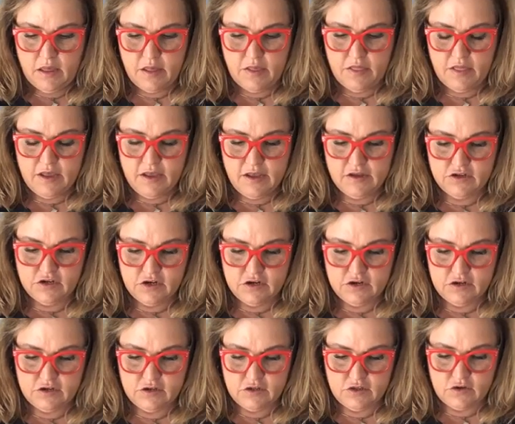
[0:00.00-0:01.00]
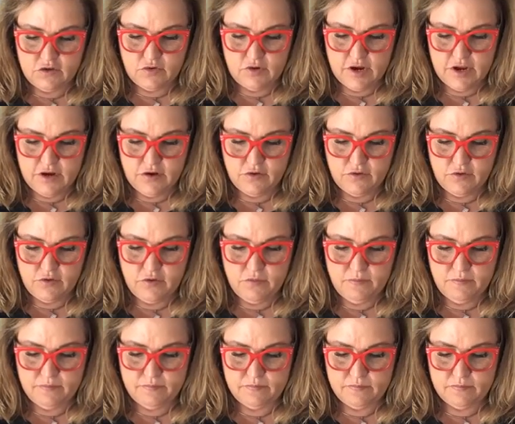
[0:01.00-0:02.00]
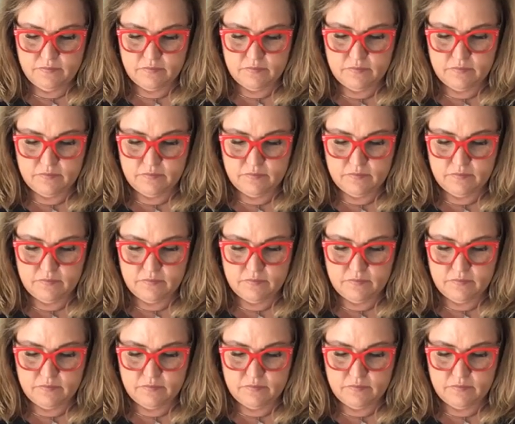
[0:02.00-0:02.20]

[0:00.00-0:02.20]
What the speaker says: I think I shared it to the creator group.